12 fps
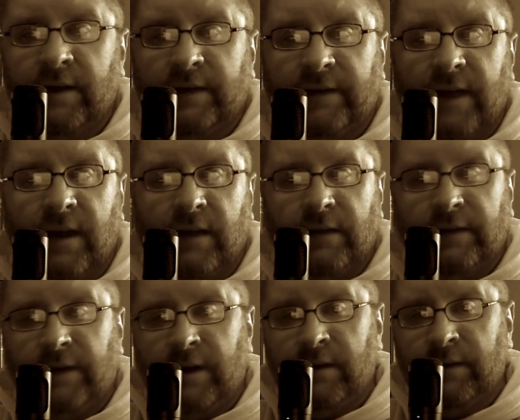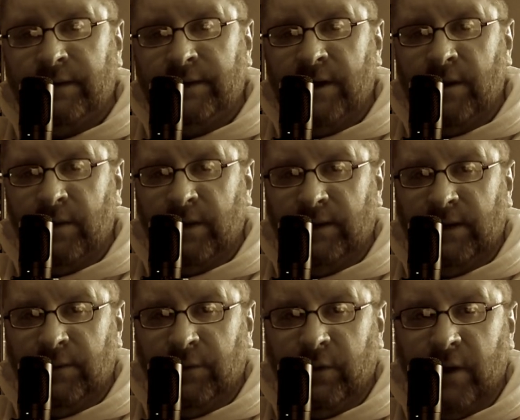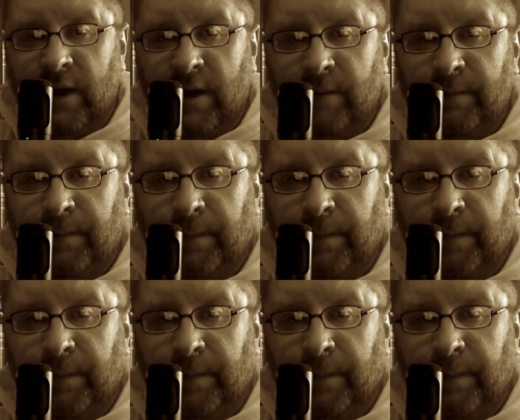staining the side of the tub in deep gray.